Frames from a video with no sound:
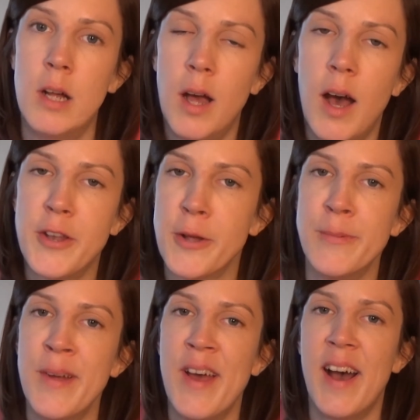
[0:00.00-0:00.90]
I
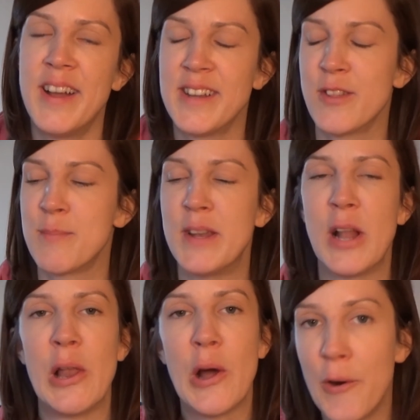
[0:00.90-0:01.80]
don't spend a
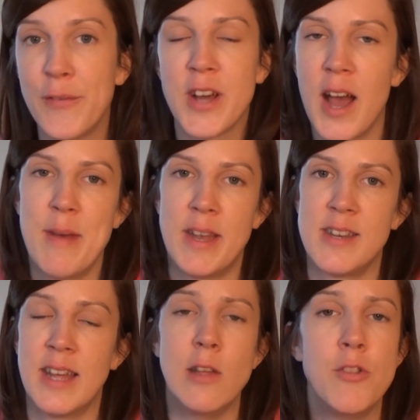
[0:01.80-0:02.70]
lot of time editing.